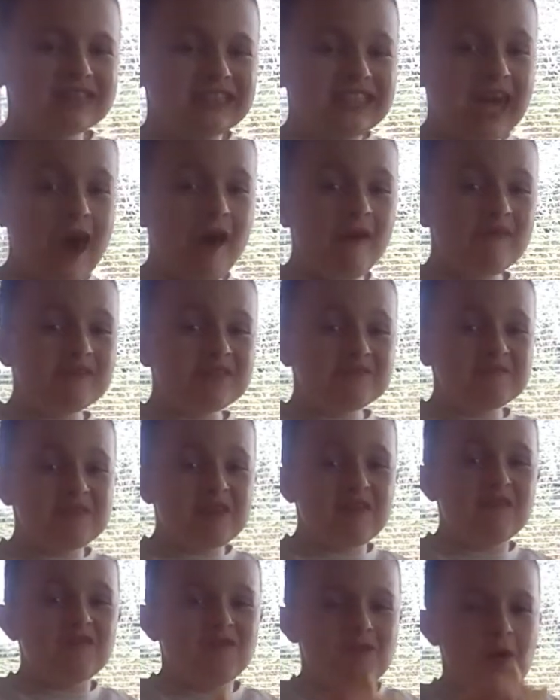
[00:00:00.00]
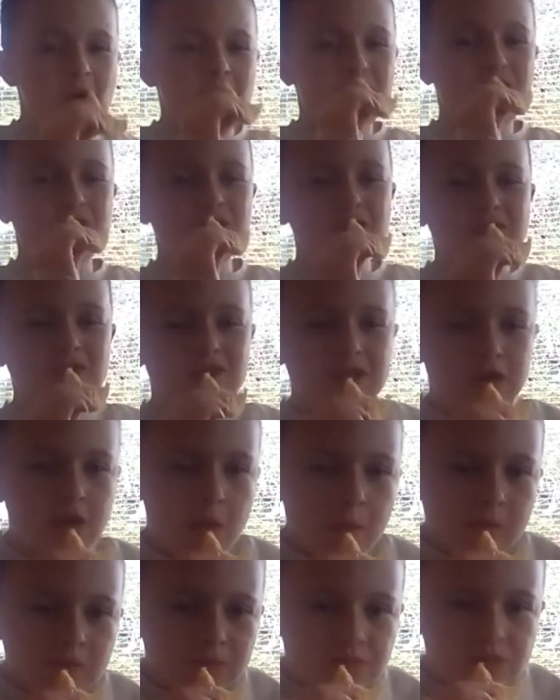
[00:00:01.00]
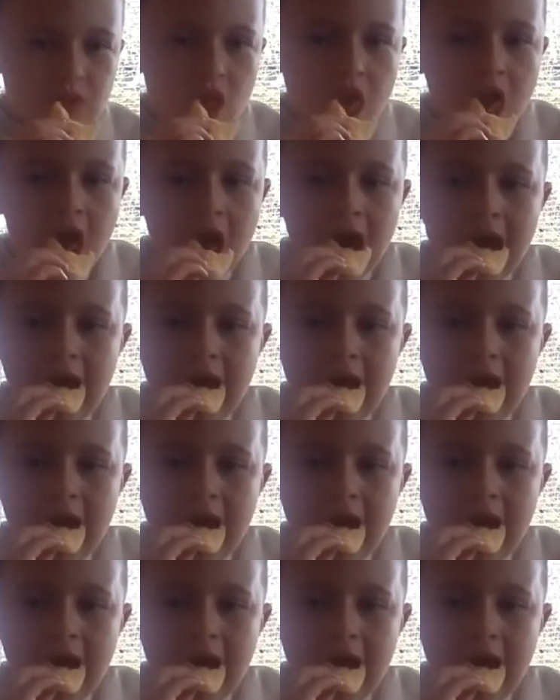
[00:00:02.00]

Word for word: How about this one? That one was top